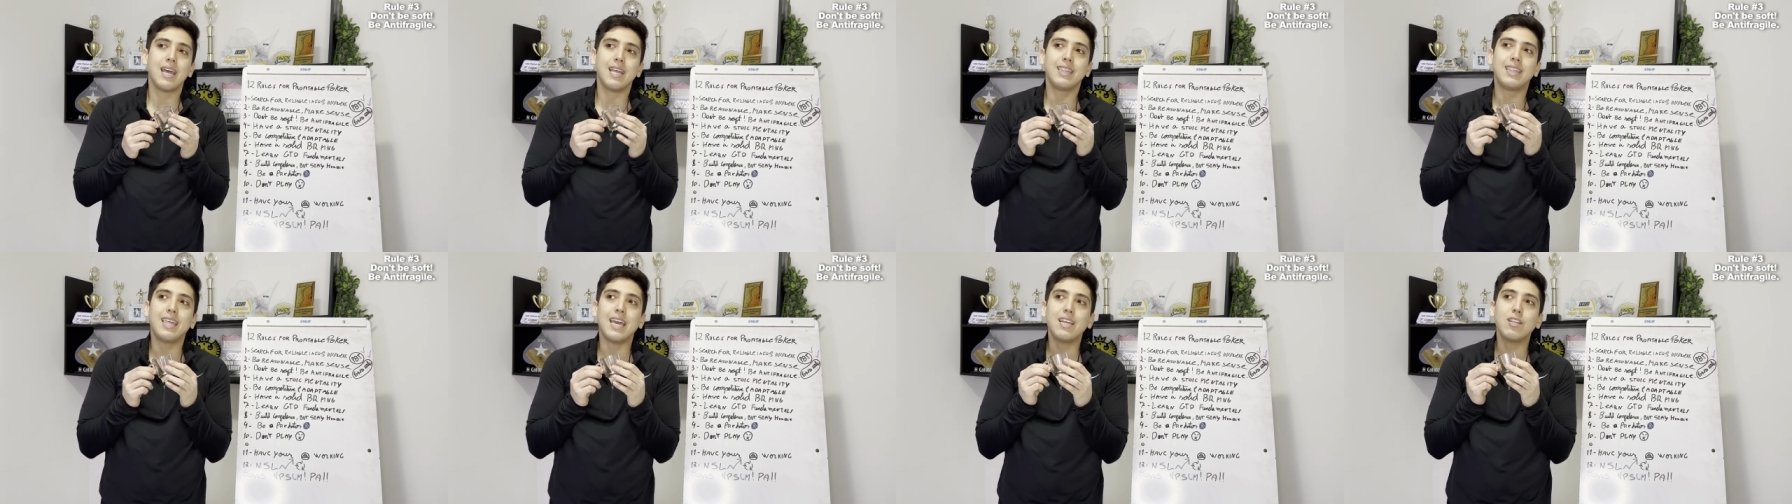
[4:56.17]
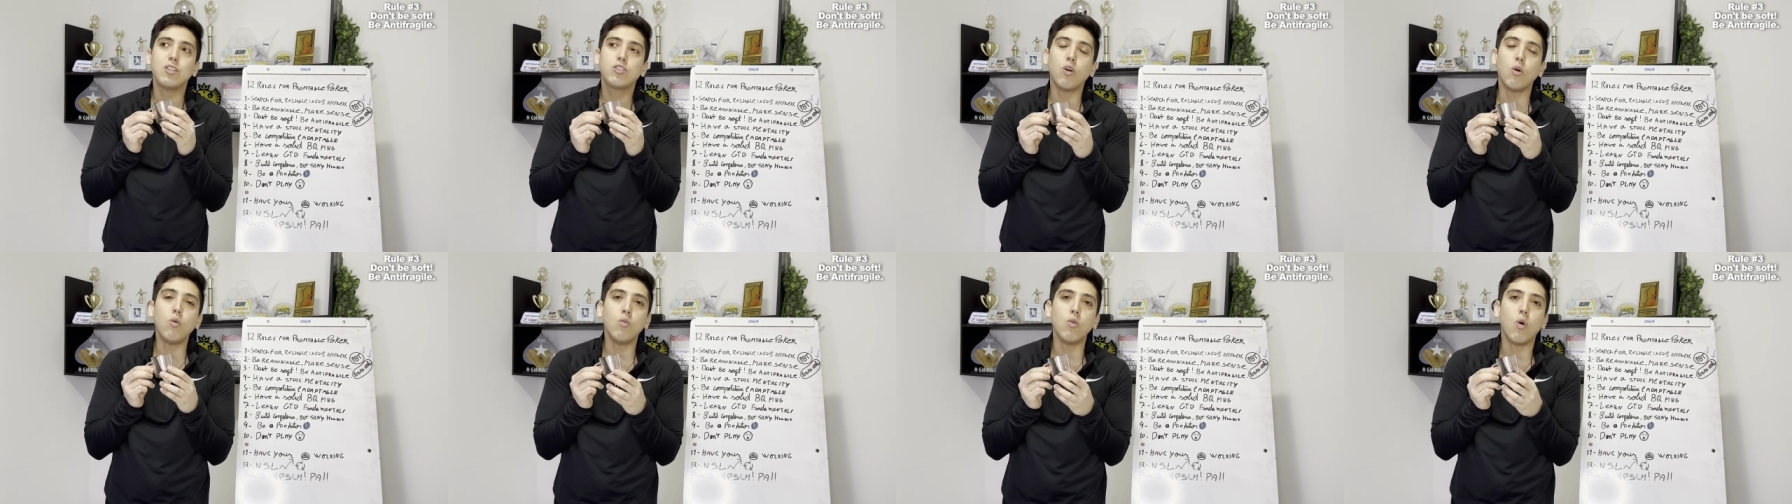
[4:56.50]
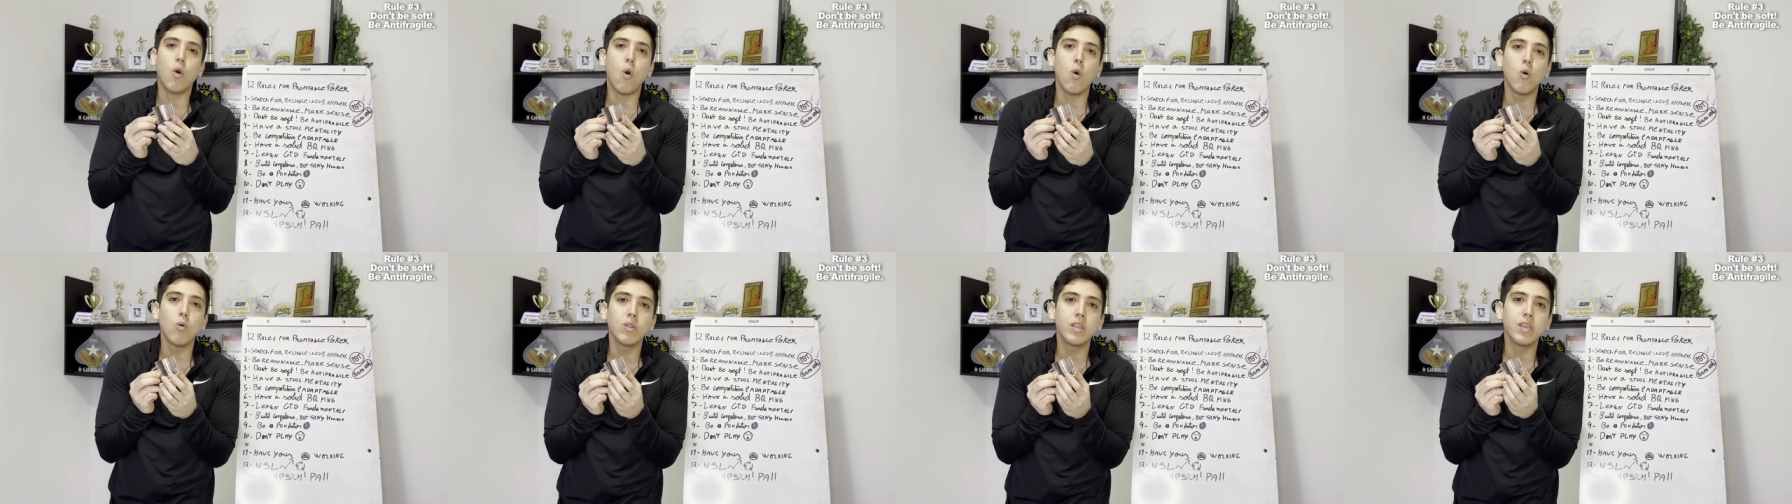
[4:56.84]
they don't
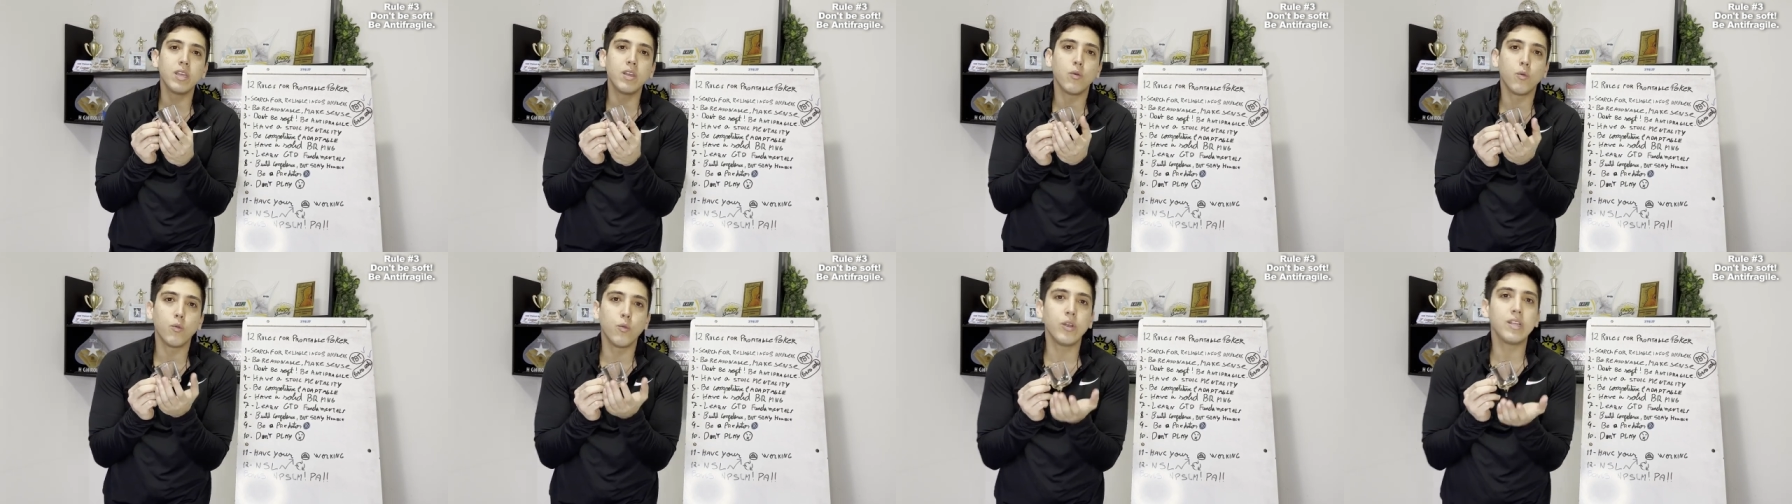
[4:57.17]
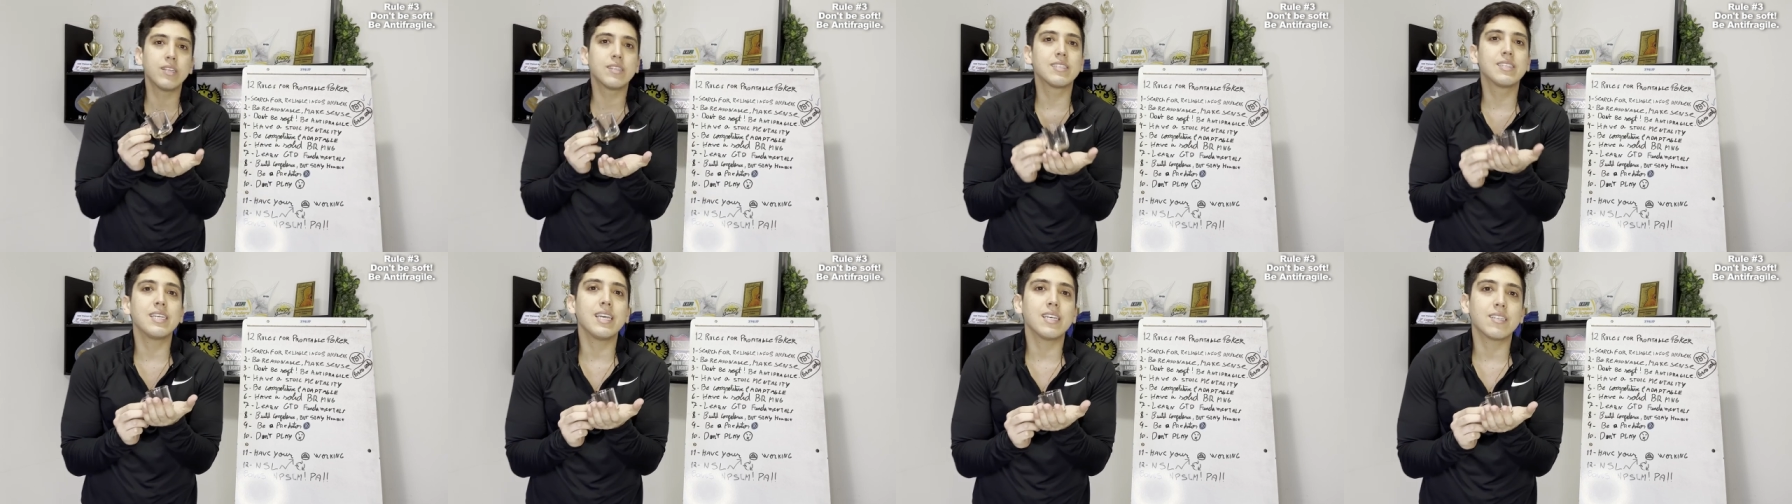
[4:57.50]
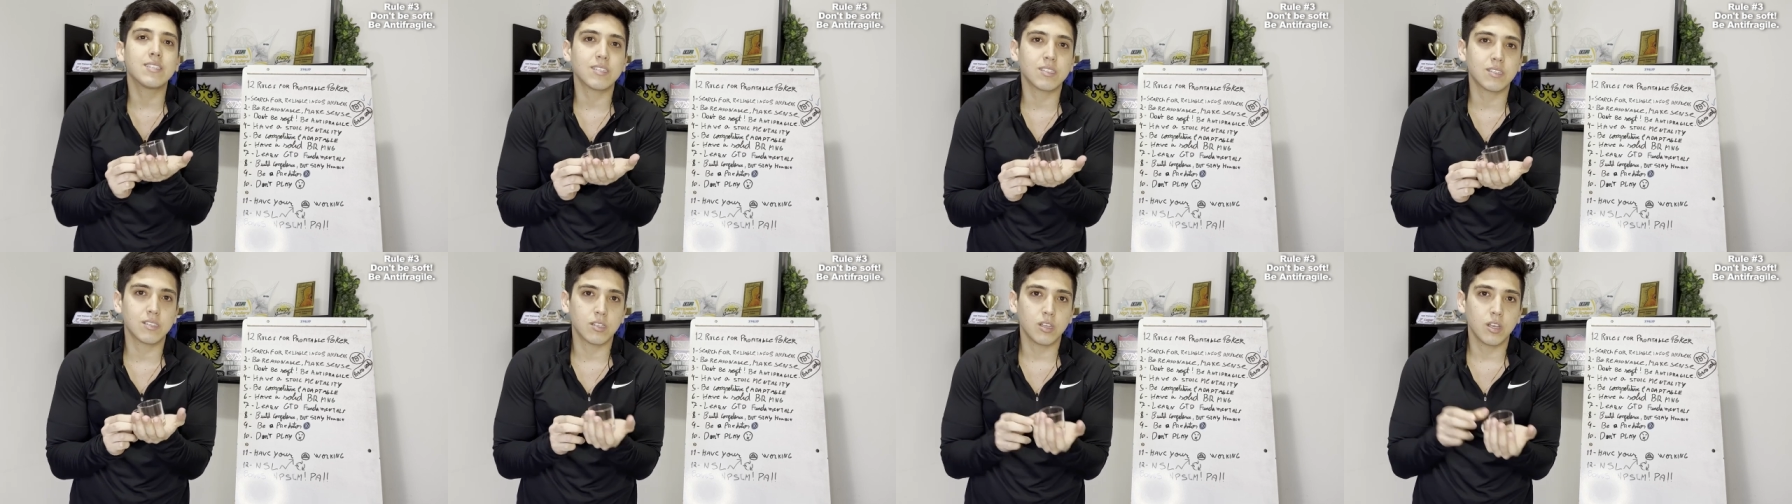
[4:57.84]
only
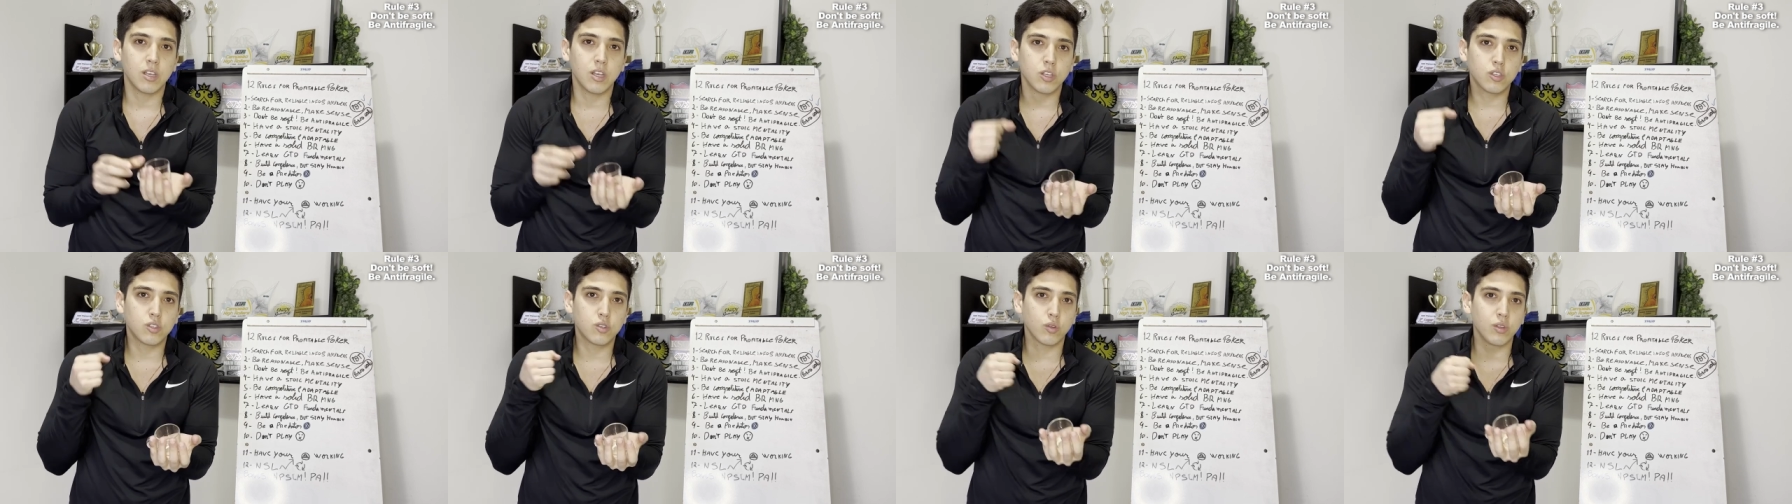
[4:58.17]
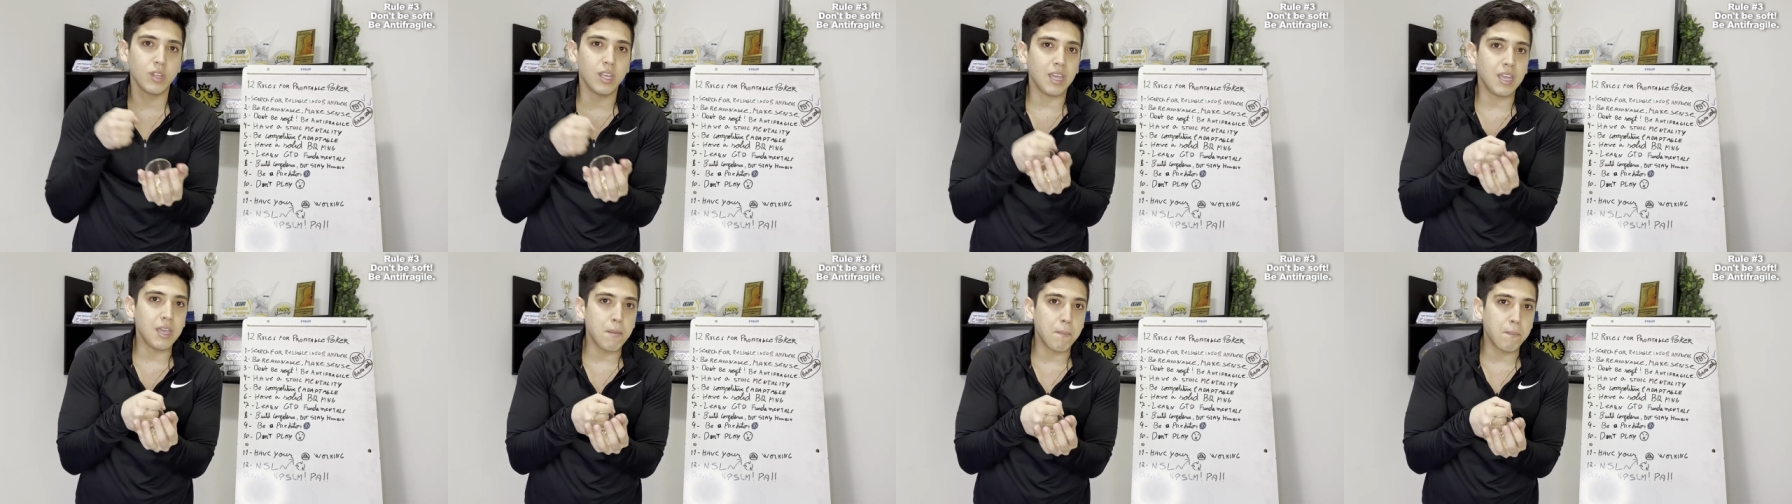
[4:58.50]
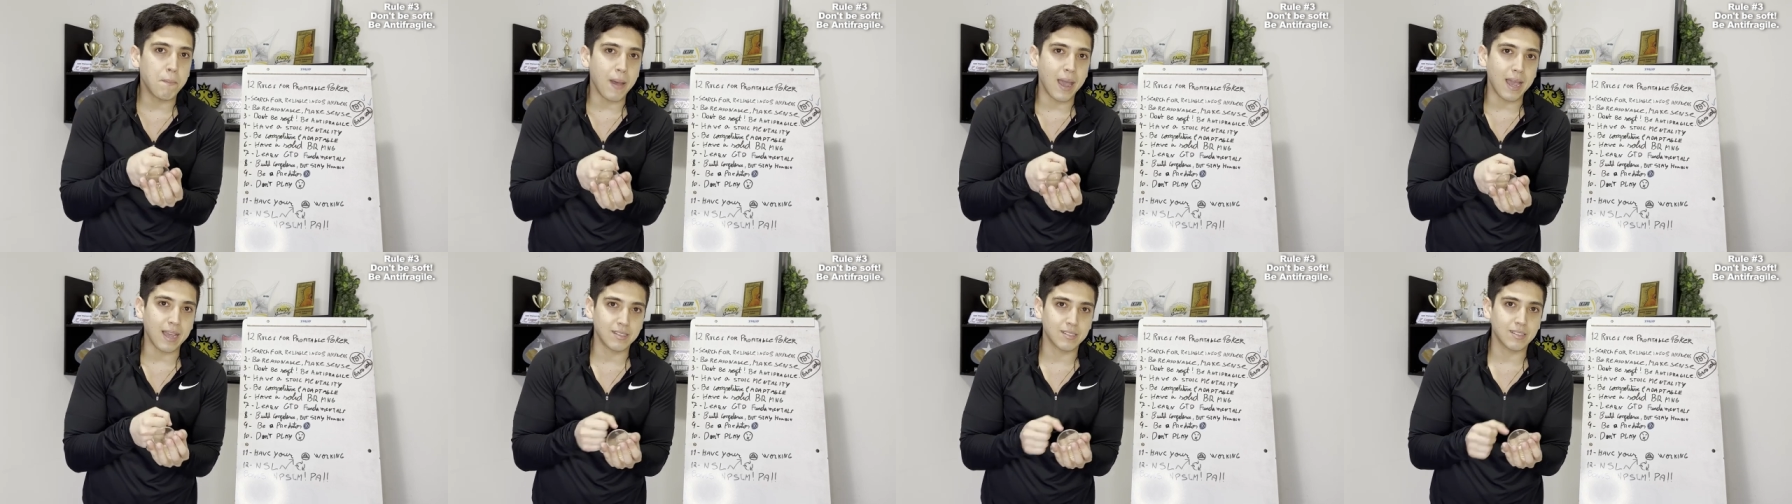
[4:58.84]
resist to the
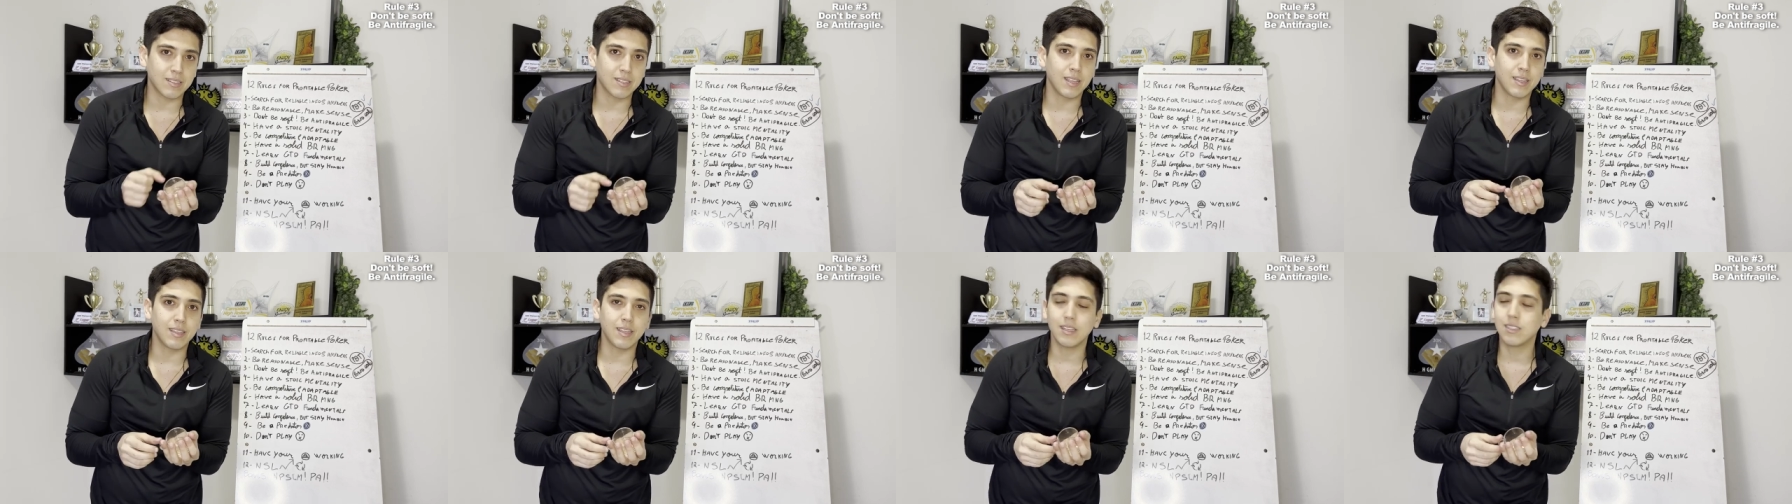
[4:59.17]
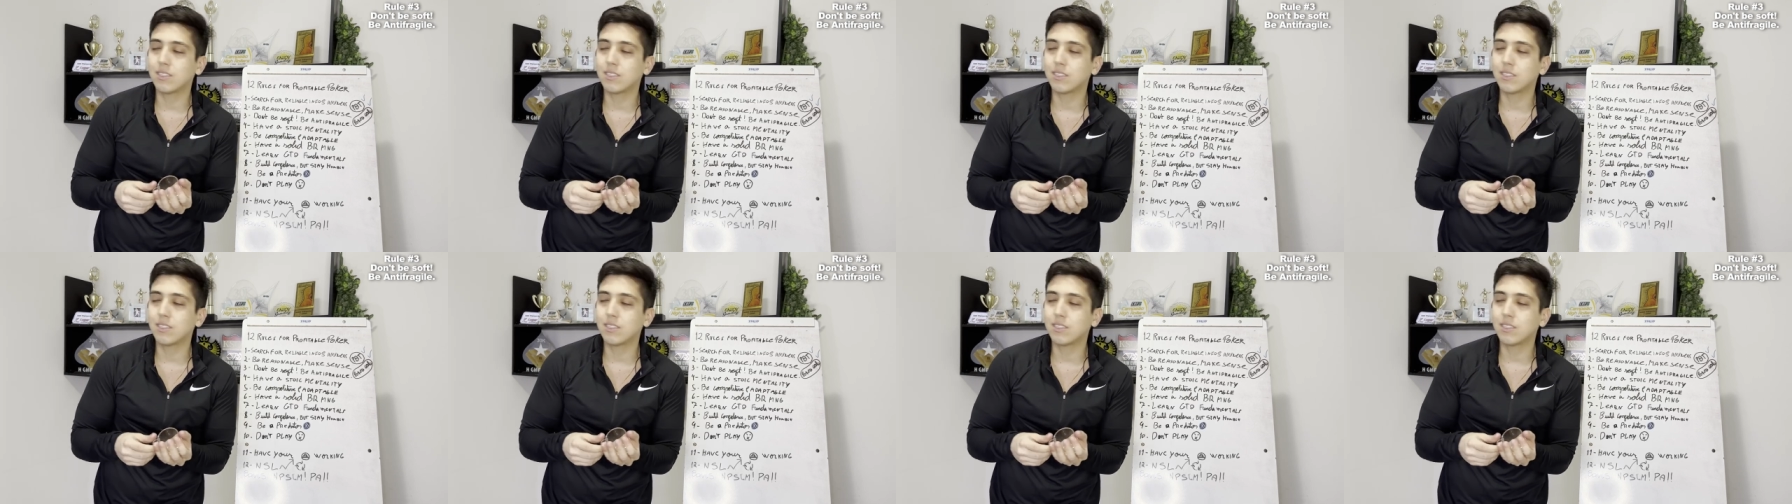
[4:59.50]
impacts that they